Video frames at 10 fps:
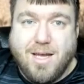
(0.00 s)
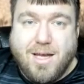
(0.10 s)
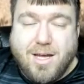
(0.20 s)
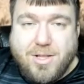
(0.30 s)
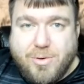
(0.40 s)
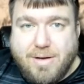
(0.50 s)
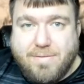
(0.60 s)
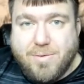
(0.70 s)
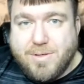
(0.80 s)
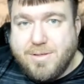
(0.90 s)
Hello
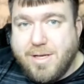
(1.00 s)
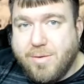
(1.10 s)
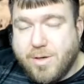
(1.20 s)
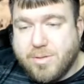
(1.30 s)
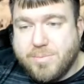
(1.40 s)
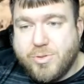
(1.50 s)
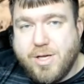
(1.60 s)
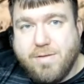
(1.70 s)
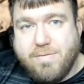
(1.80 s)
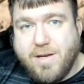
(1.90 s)
everyone, and welcome to
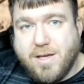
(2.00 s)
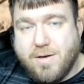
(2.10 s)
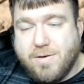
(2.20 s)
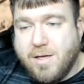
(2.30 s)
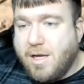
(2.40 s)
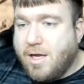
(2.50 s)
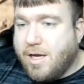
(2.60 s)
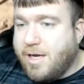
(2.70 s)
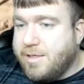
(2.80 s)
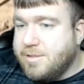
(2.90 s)
another video.
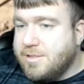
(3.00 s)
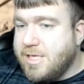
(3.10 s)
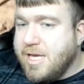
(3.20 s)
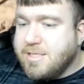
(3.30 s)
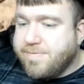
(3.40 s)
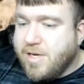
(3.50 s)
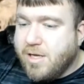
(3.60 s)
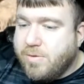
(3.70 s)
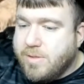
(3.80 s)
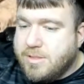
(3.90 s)
Today's
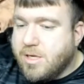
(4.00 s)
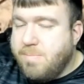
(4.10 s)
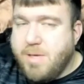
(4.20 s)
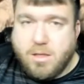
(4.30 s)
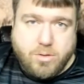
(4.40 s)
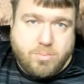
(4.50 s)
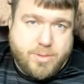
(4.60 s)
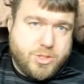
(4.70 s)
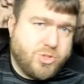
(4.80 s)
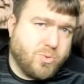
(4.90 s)
video is going to be a little
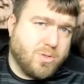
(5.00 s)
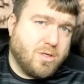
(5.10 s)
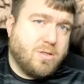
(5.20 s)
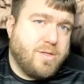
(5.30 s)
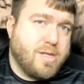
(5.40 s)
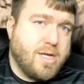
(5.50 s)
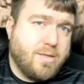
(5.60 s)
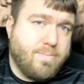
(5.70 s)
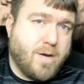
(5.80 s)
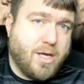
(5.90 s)
bit shorter
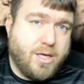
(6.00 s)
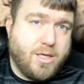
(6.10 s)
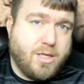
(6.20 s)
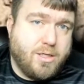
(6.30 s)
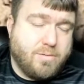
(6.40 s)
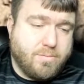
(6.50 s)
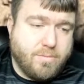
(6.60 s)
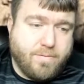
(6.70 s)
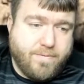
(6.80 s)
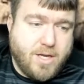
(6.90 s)
than my
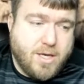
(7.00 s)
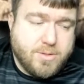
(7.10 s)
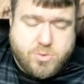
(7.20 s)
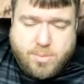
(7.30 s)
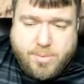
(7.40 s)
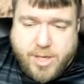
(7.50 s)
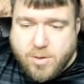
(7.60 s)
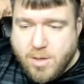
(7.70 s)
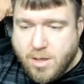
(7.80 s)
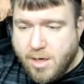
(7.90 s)
videos normally
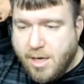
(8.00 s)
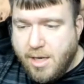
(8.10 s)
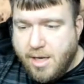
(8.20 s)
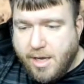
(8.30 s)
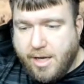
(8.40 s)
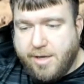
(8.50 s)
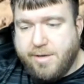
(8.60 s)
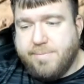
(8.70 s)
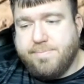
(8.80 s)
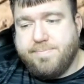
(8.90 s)
are,
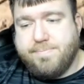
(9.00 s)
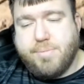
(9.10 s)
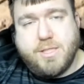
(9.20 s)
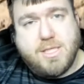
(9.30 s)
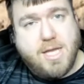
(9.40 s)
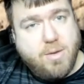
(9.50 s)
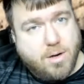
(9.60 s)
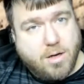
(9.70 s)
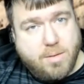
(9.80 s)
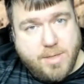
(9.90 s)
but today
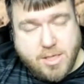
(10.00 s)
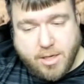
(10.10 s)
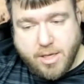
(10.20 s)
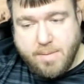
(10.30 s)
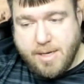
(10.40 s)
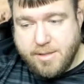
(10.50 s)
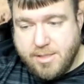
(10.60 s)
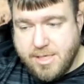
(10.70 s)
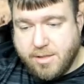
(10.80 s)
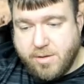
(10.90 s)
we're going to be talking about the
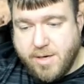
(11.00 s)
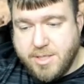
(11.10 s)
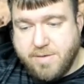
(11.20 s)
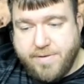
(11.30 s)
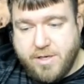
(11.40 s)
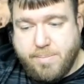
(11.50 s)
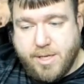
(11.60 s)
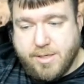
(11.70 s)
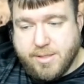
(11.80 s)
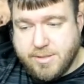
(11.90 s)
Declaration of
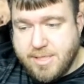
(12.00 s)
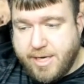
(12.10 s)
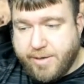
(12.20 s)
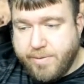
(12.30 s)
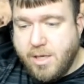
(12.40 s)
Independence. Now,